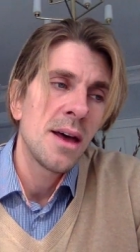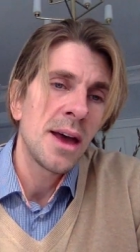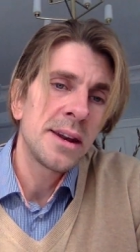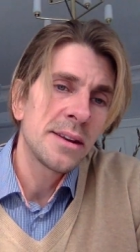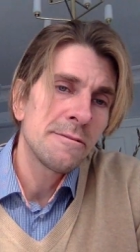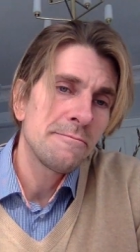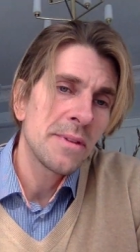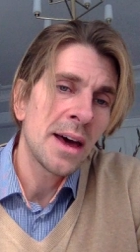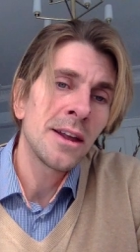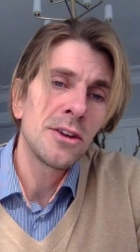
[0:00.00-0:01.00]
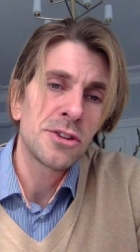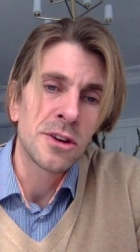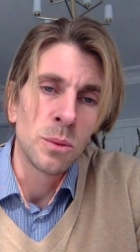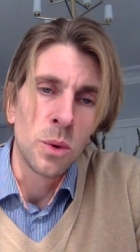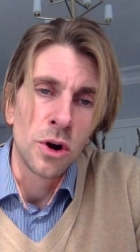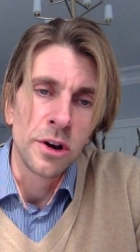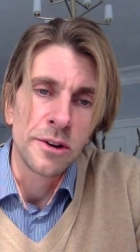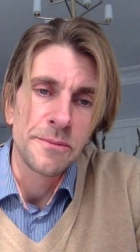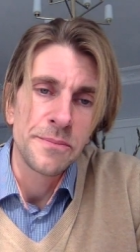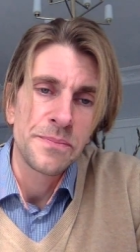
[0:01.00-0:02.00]
In the analytical world,
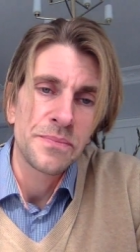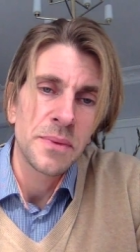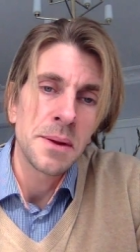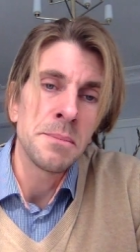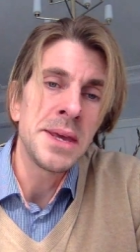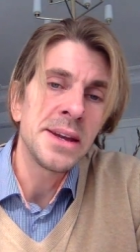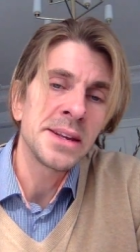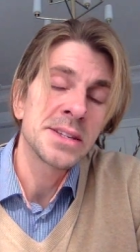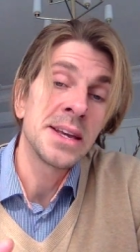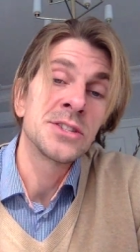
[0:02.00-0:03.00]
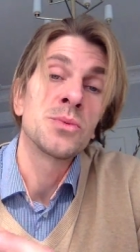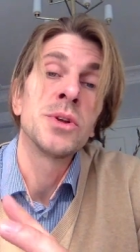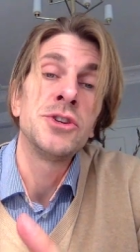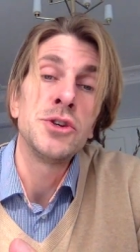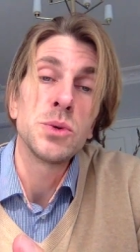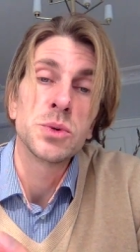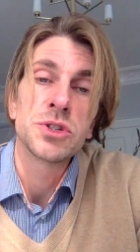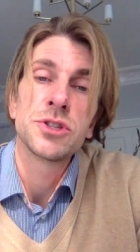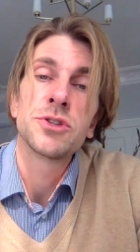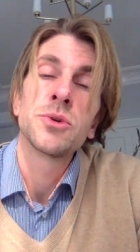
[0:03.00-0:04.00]
meaning is
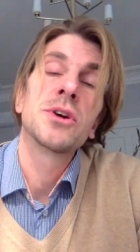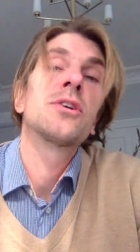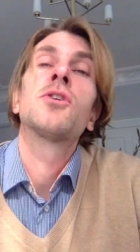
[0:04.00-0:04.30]
reduced to the